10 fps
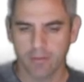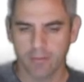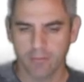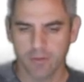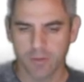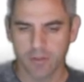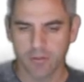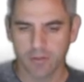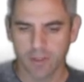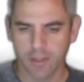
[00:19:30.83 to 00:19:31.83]
which we can
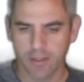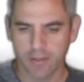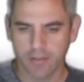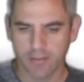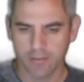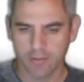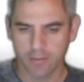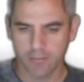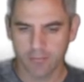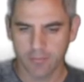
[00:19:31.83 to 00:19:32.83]
look at.
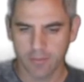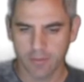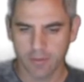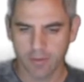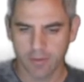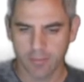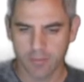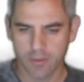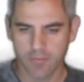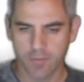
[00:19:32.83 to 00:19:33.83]
The
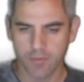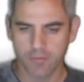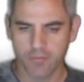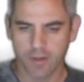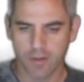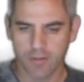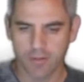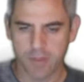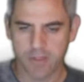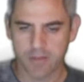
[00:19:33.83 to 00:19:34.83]
certificate profile is
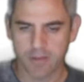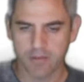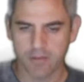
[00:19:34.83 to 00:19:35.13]
basically